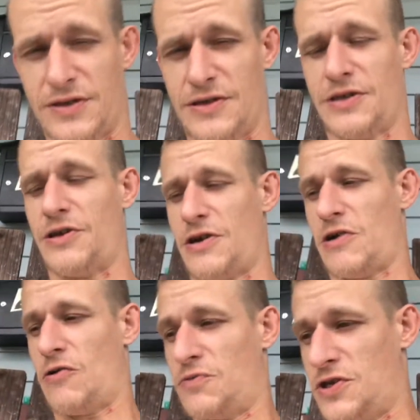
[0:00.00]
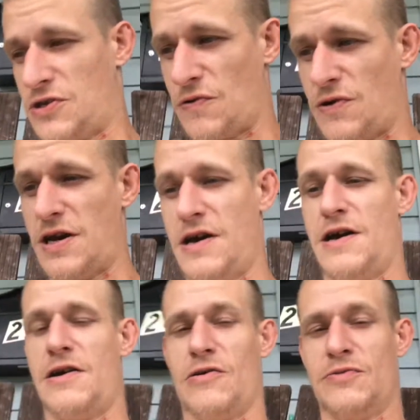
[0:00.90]
Just like, I hope she's
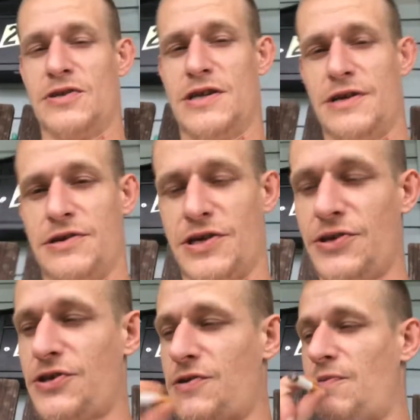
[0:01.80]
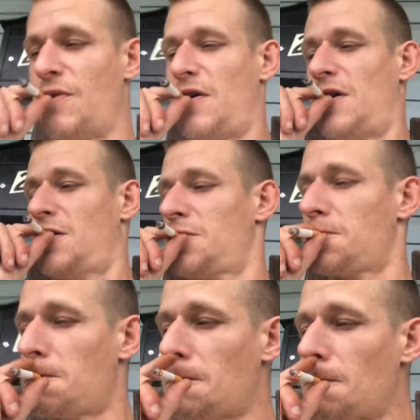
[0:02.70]
okay. I hope she's not dead somewhere.
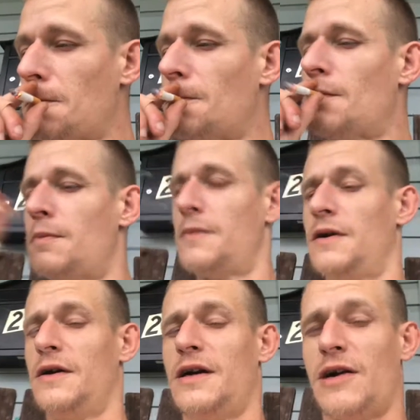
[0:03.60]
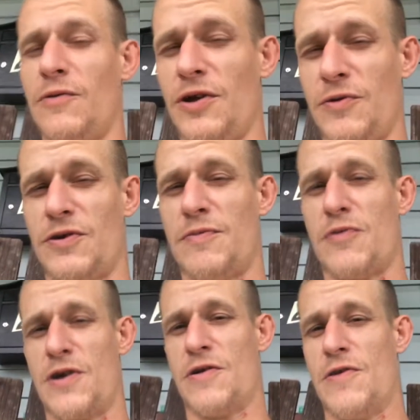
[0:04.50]
I really want to
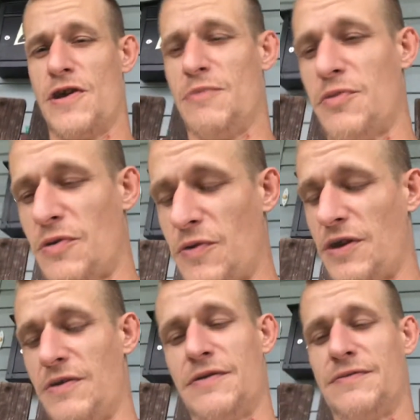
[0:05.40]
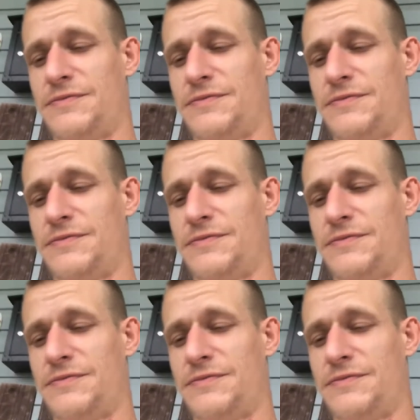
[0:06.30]
bring her in, but we